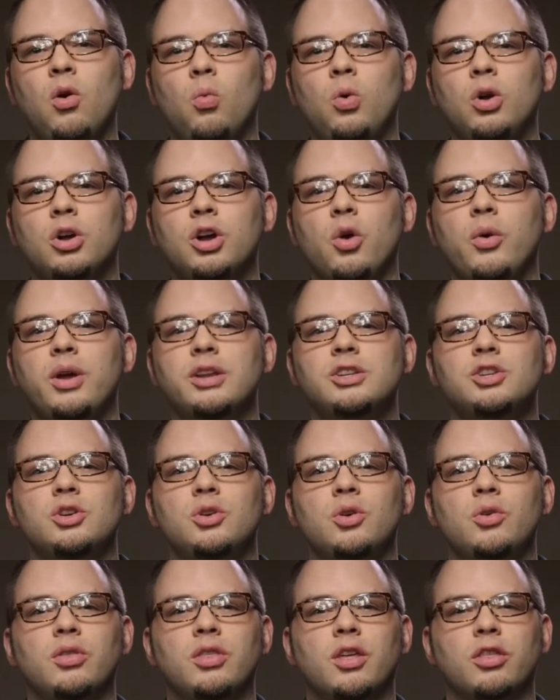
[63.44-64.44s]
we'll go
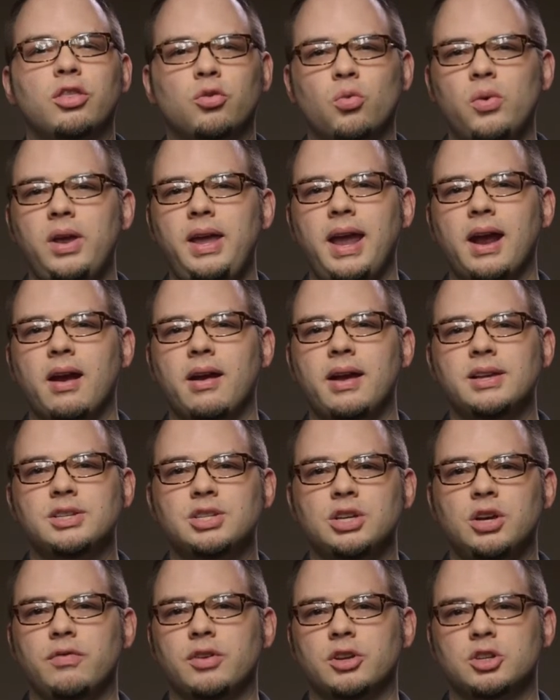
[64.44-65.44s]
into the three areas
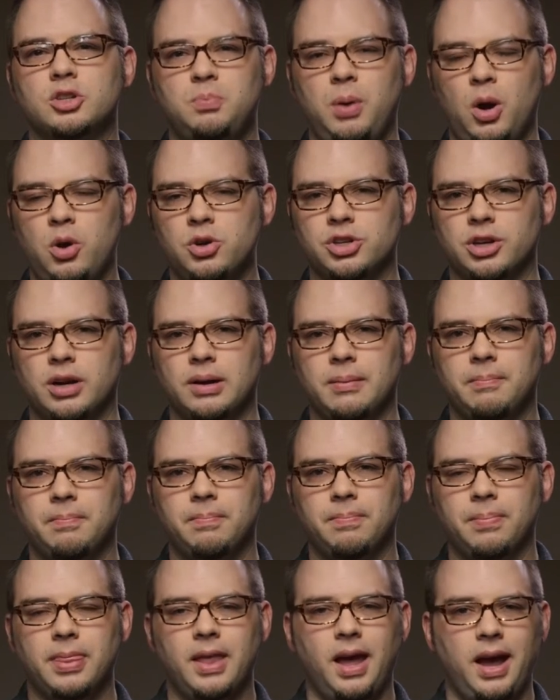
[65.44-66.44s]
of exposure:
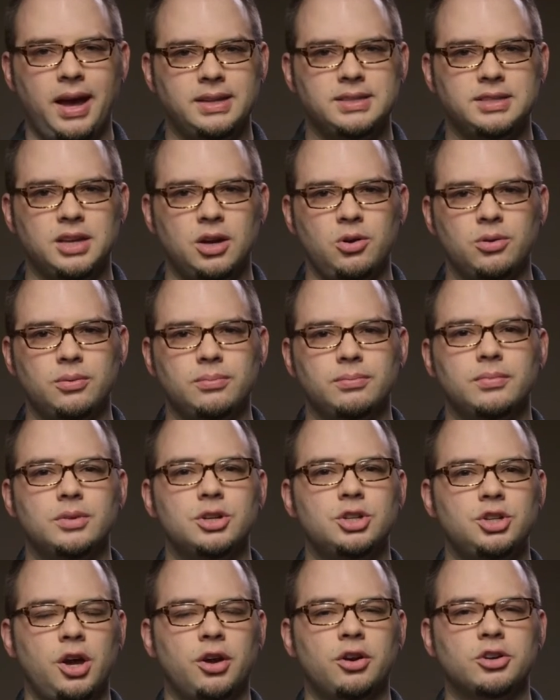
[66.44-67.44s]
ISO,
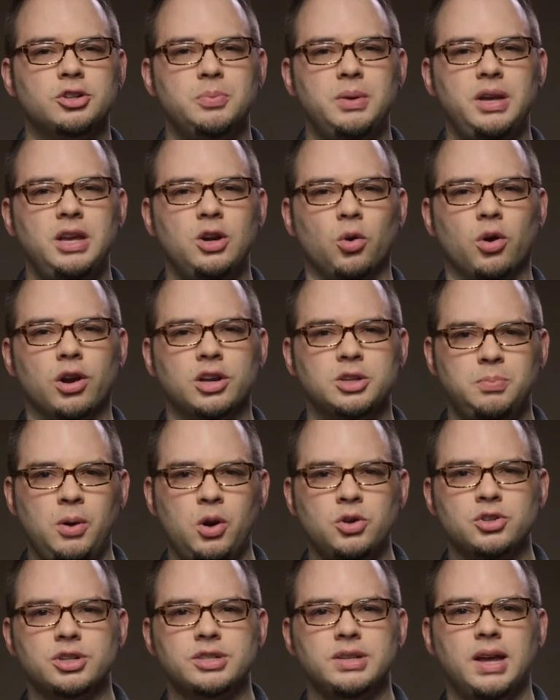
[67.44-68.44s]
shutter speed or
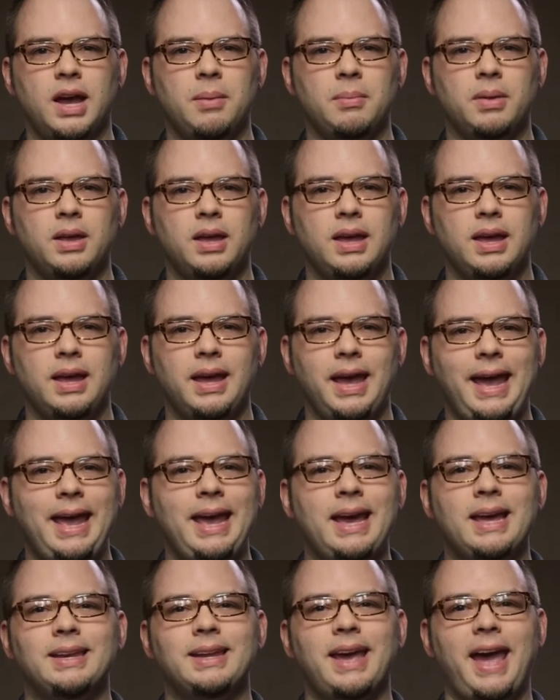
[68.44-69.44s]
exposure time,
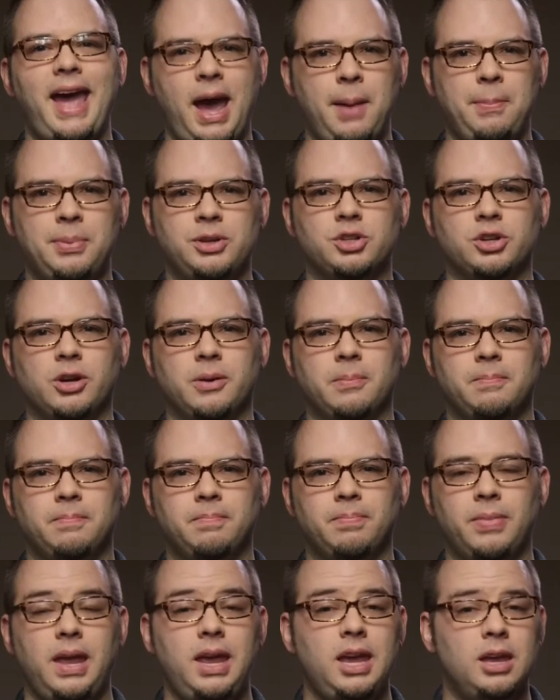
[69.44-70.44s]
and aperture
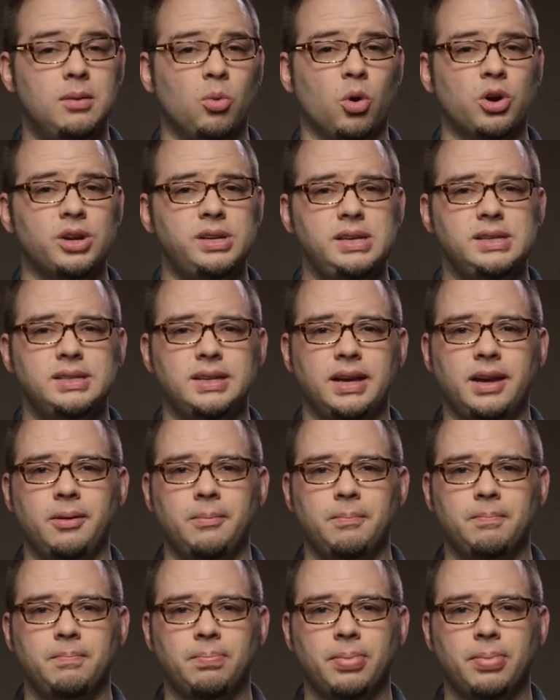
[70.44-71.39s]
in more detail.